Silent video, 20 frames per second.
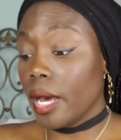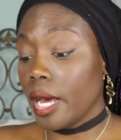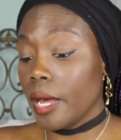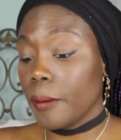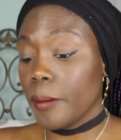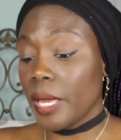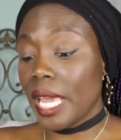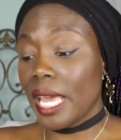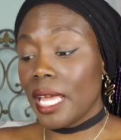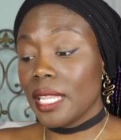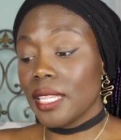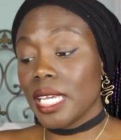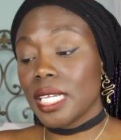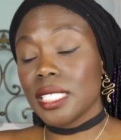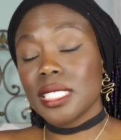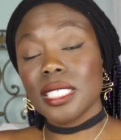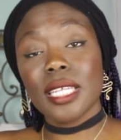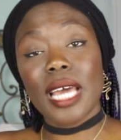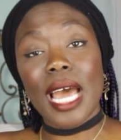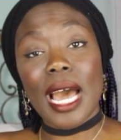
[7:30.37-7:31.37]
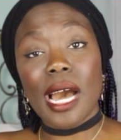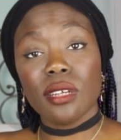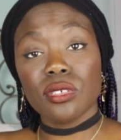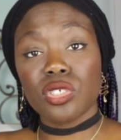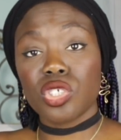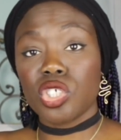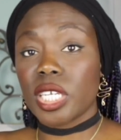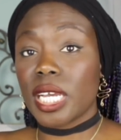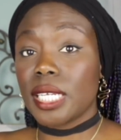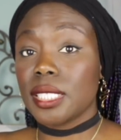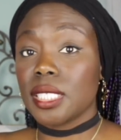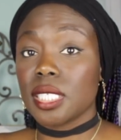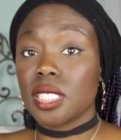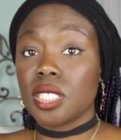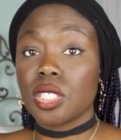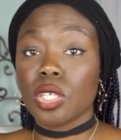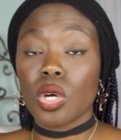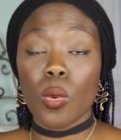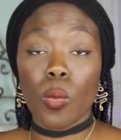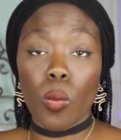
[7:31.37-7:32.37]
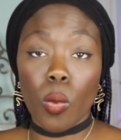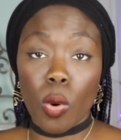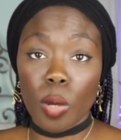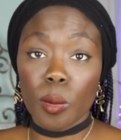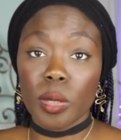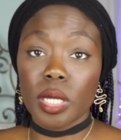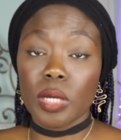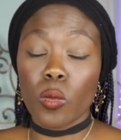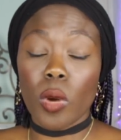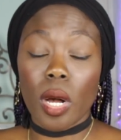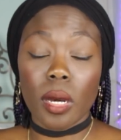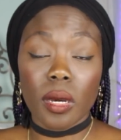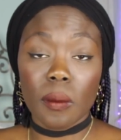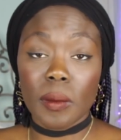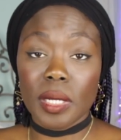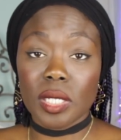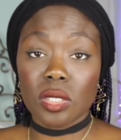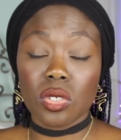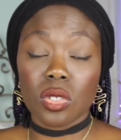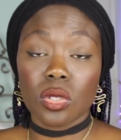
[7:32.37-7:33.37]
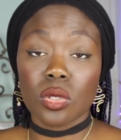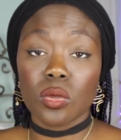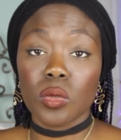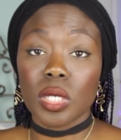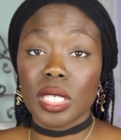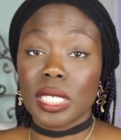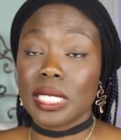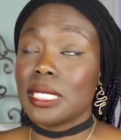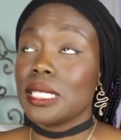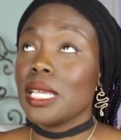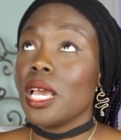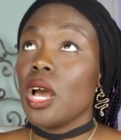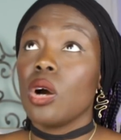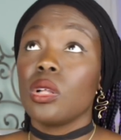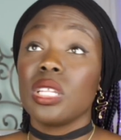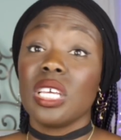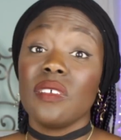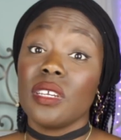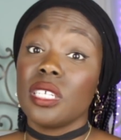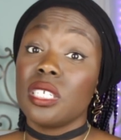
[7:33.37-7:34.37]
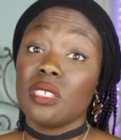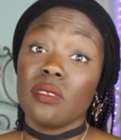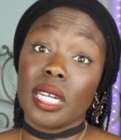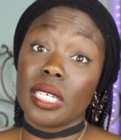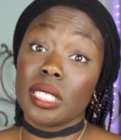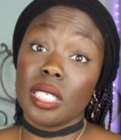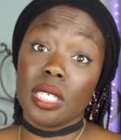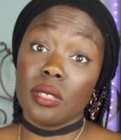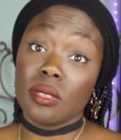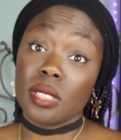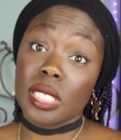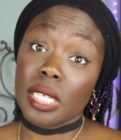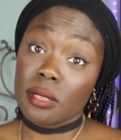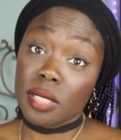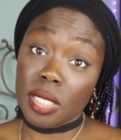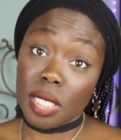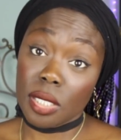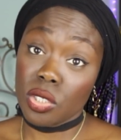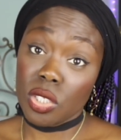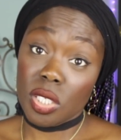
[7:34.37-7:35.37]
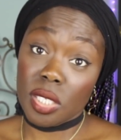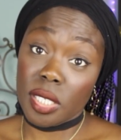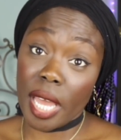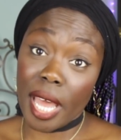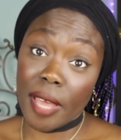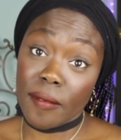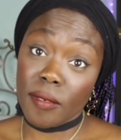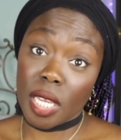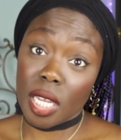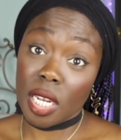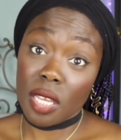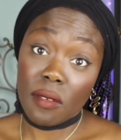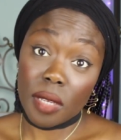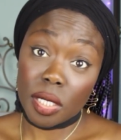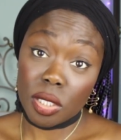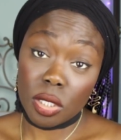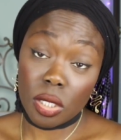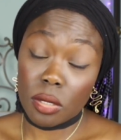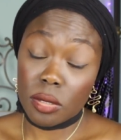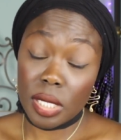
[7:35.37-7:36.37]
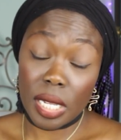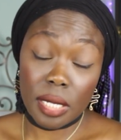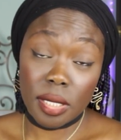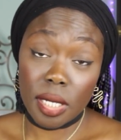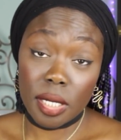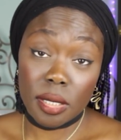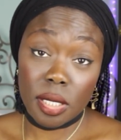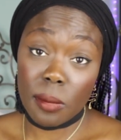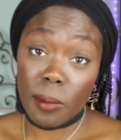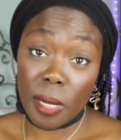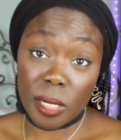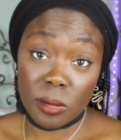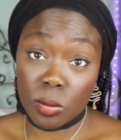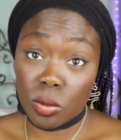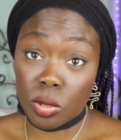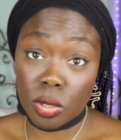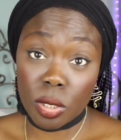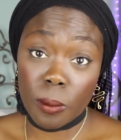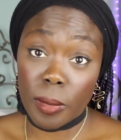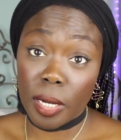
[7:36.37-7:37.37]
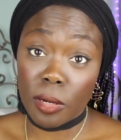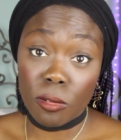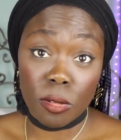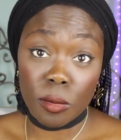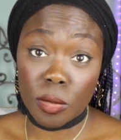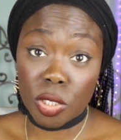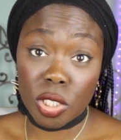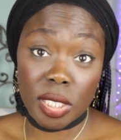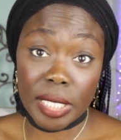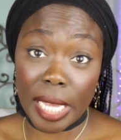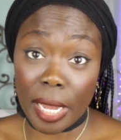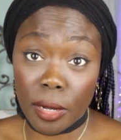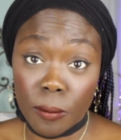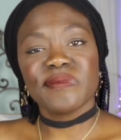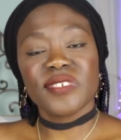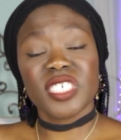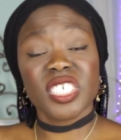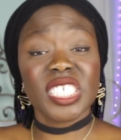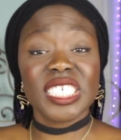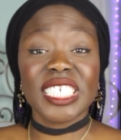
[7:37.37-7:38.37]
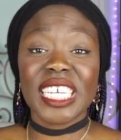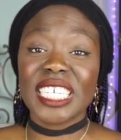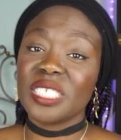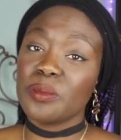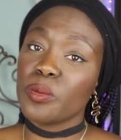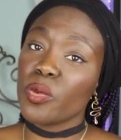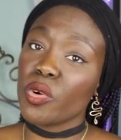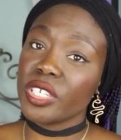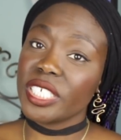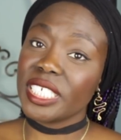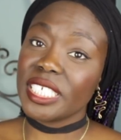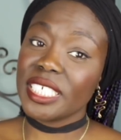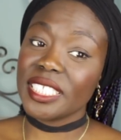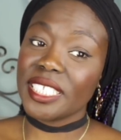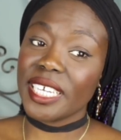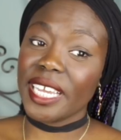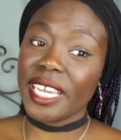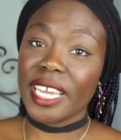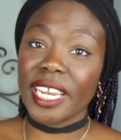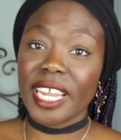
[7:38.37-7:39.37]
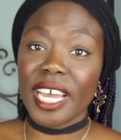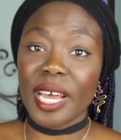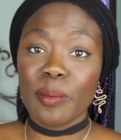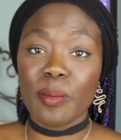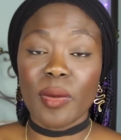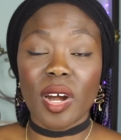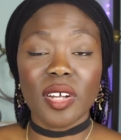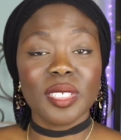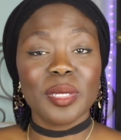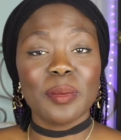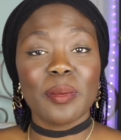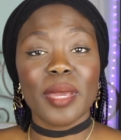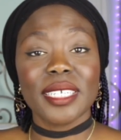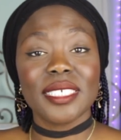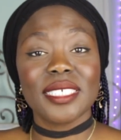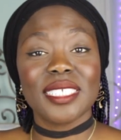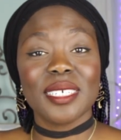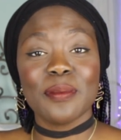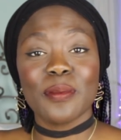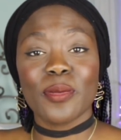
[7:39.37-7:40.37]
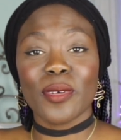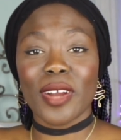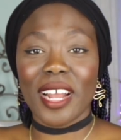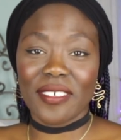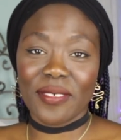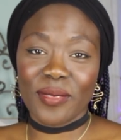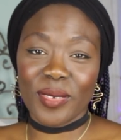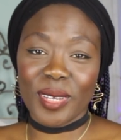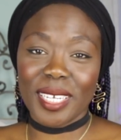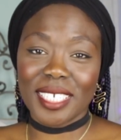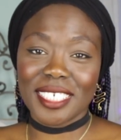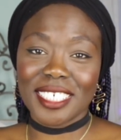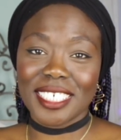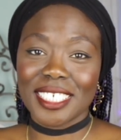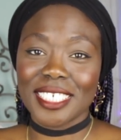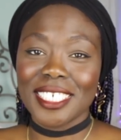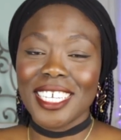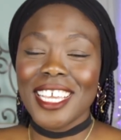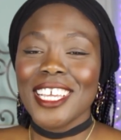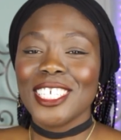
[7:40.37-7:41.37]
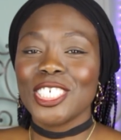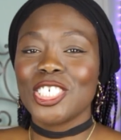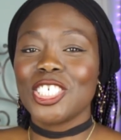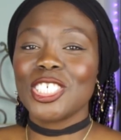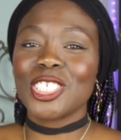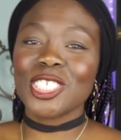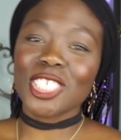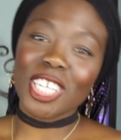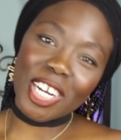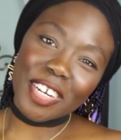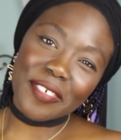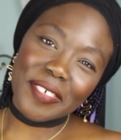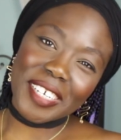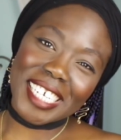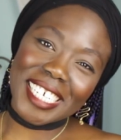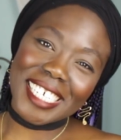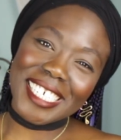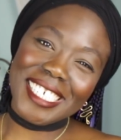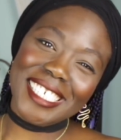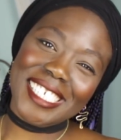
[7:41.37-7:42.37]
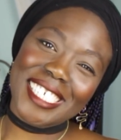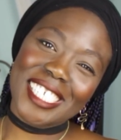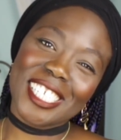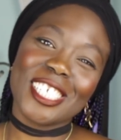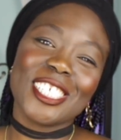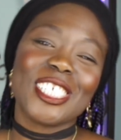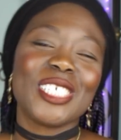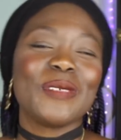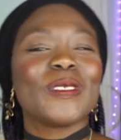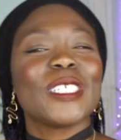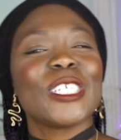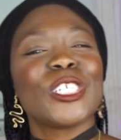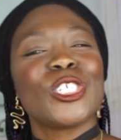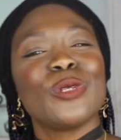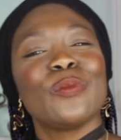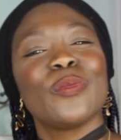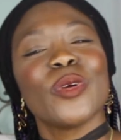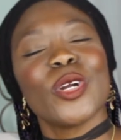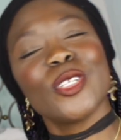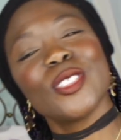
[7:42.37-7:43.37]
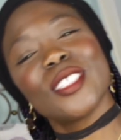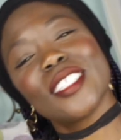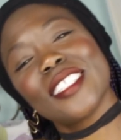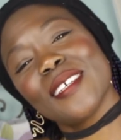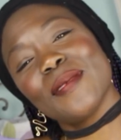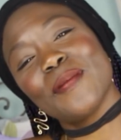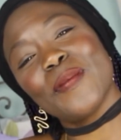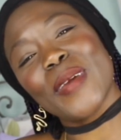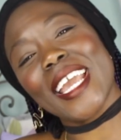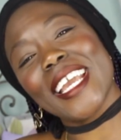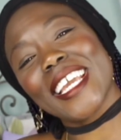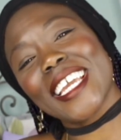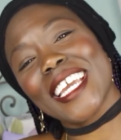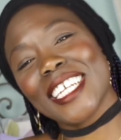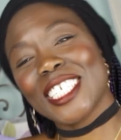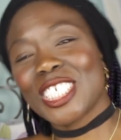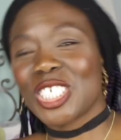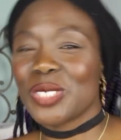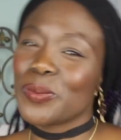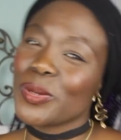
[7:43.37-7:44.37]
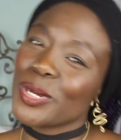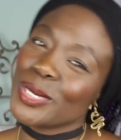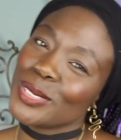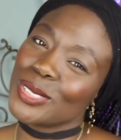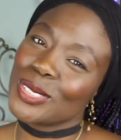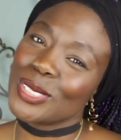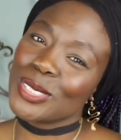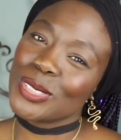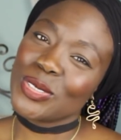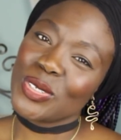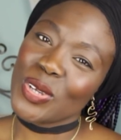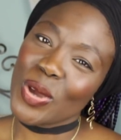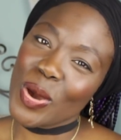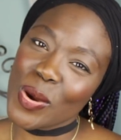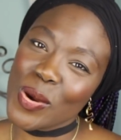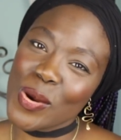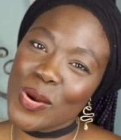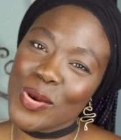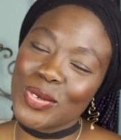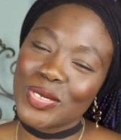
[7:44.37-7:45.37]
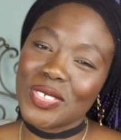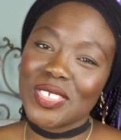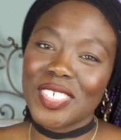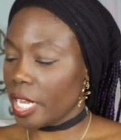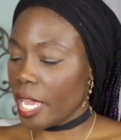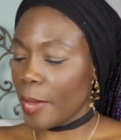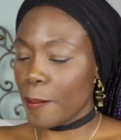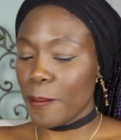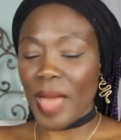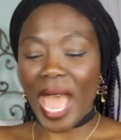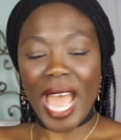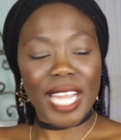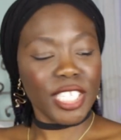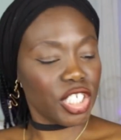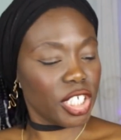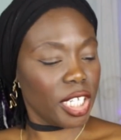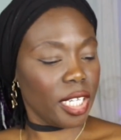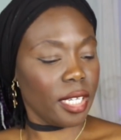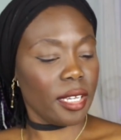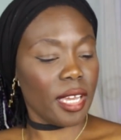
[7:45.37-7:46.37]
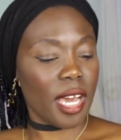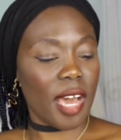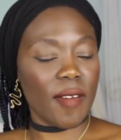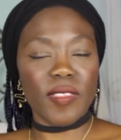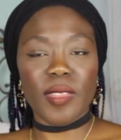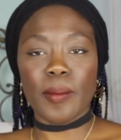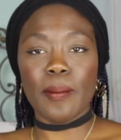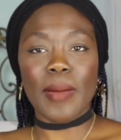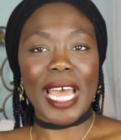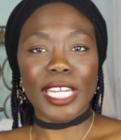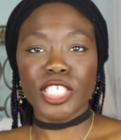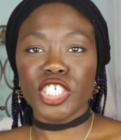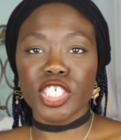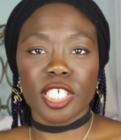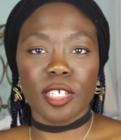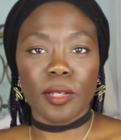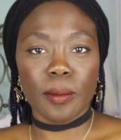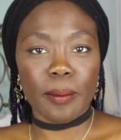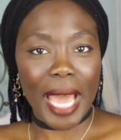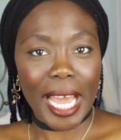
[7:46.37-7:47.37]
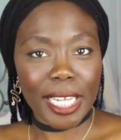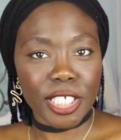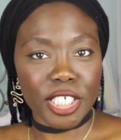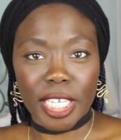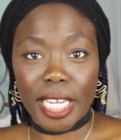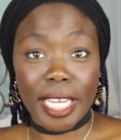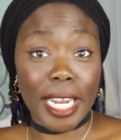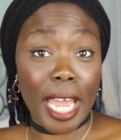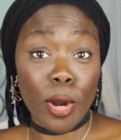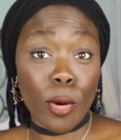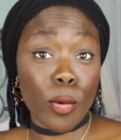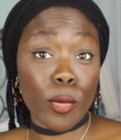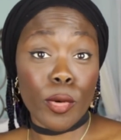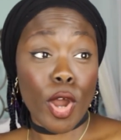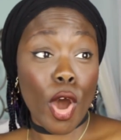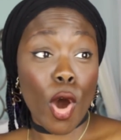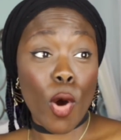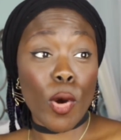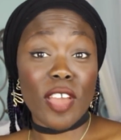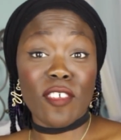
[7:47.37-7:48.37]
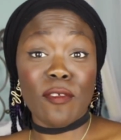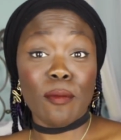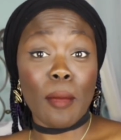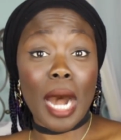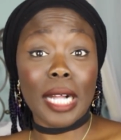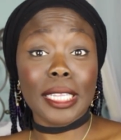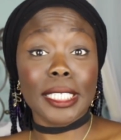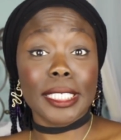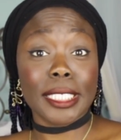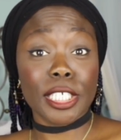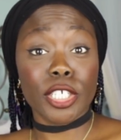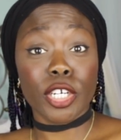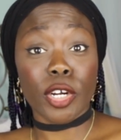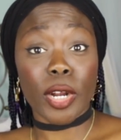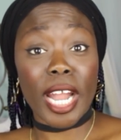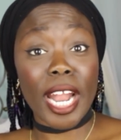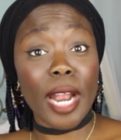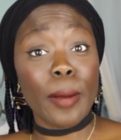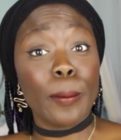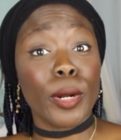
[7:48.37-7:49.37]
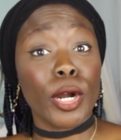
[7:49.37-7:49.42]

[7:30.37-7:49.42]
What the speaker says: And they get to the house. Jess is so warm and welcoming to Luis. Olivia directly goes downstairs. She's not having any of it. She goes downstairs to the basement, to her bedroom, and she's out. So the next morning, they get up. Molly makes them breakfast, and she's nervous, and it seems like she burns the bacon. She burns the toast. Magic of the magical magic, and I don't know if Molly did her hair,